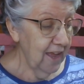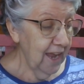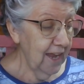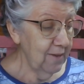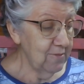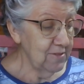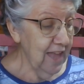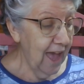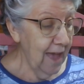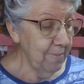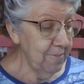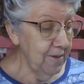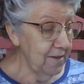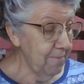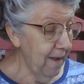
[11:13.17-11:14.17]
He was
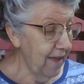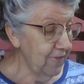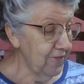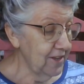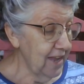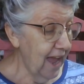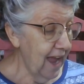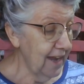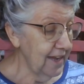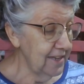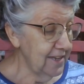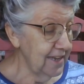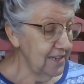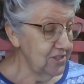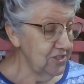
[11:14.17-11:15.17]
happy about the tiny
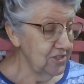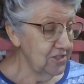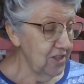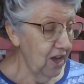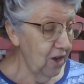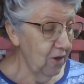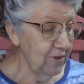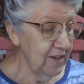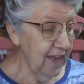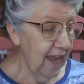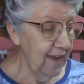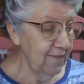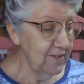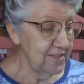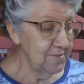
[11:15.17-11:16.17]
dishes, though, and
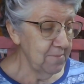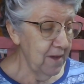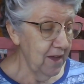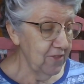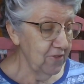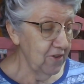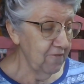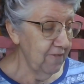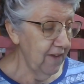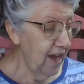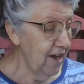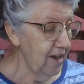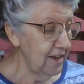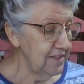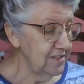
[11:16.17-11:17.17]
gave his mother a
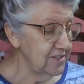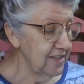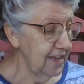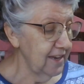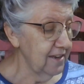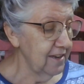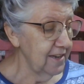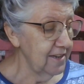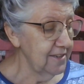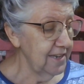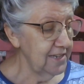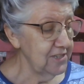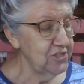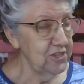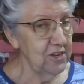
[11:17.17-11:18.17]
very sickly
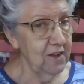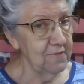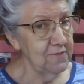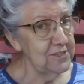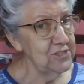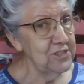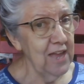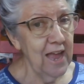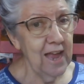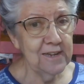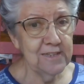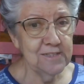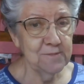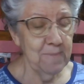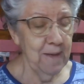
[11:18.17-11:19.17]
edition of the
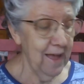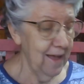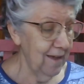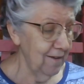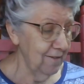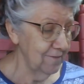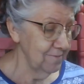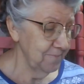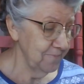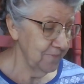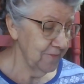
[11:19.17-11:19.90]
shiny smile.